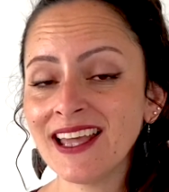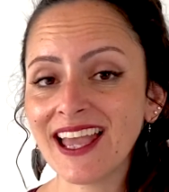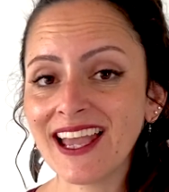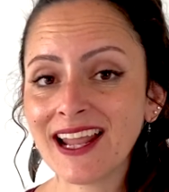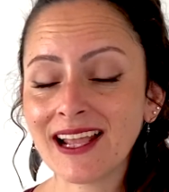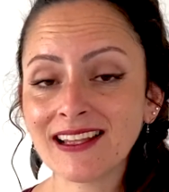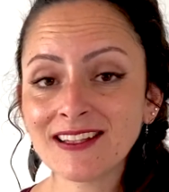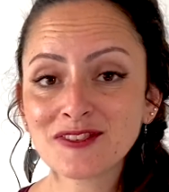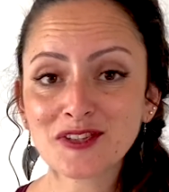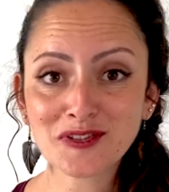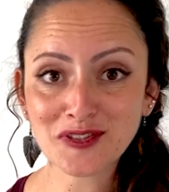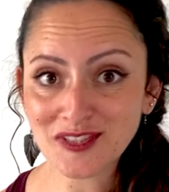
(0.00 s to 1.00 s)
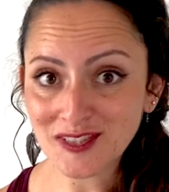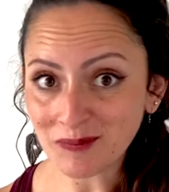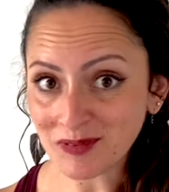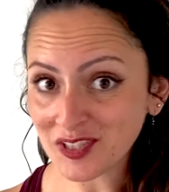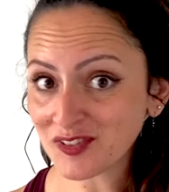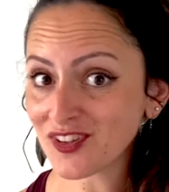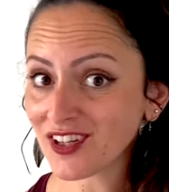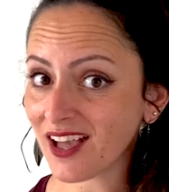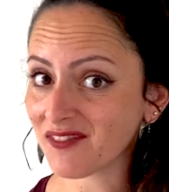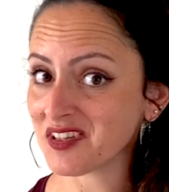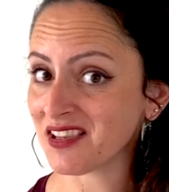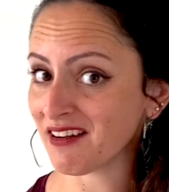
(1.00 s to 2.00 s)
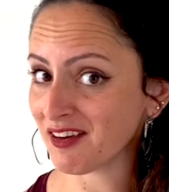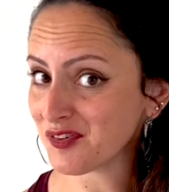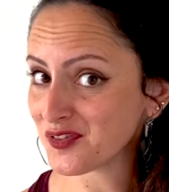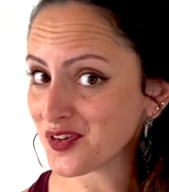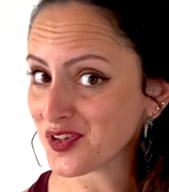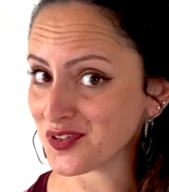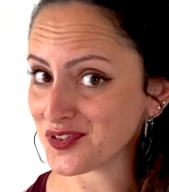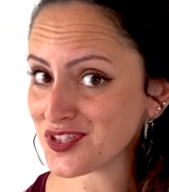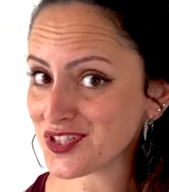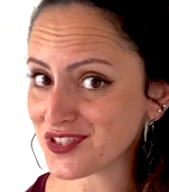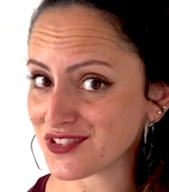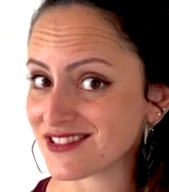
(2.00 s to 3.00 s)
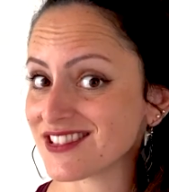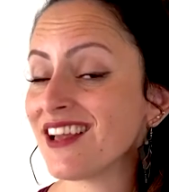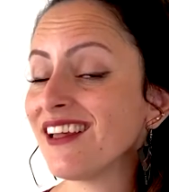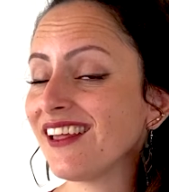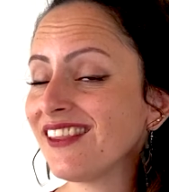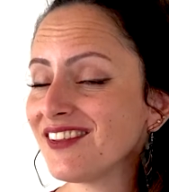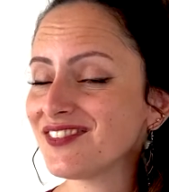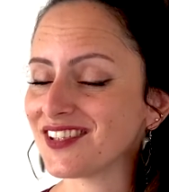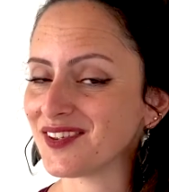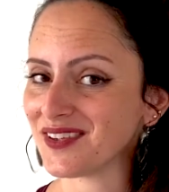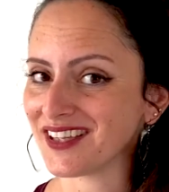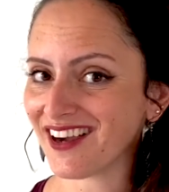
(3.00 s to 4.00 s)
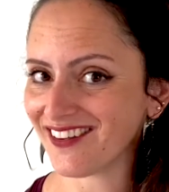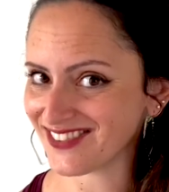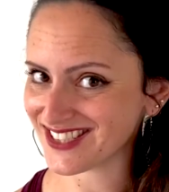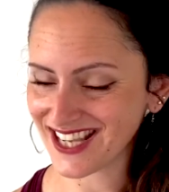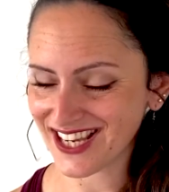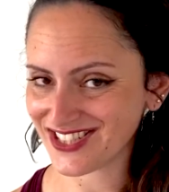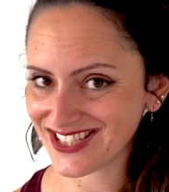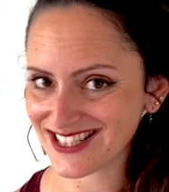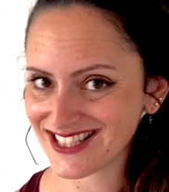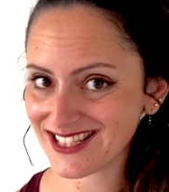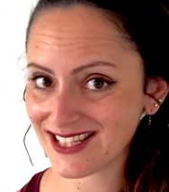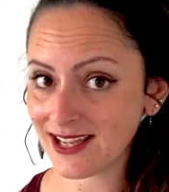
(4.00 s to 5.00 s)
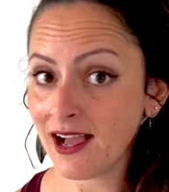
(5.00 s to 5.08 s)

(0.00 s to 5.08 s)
and I'll introduce some new vocabulary for you to use in the following conversations.